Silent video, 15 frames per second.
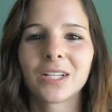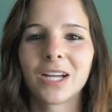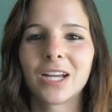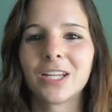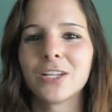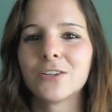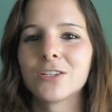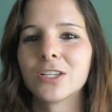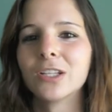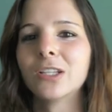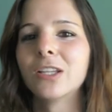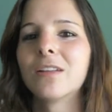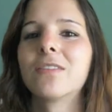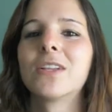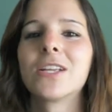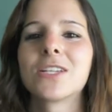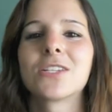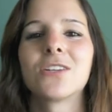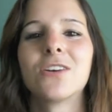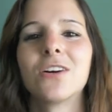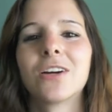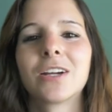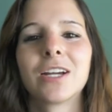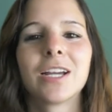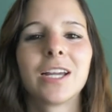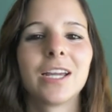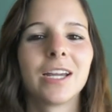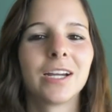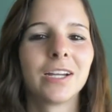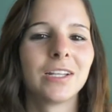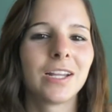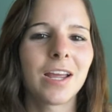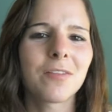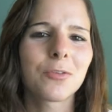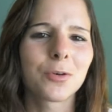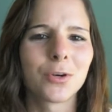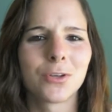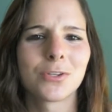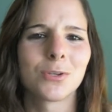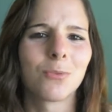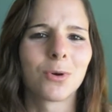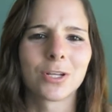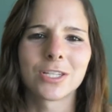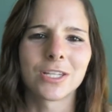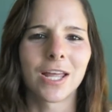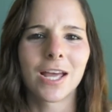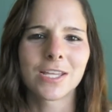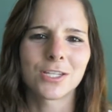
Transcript: I used to love that song and everyone knows the words of that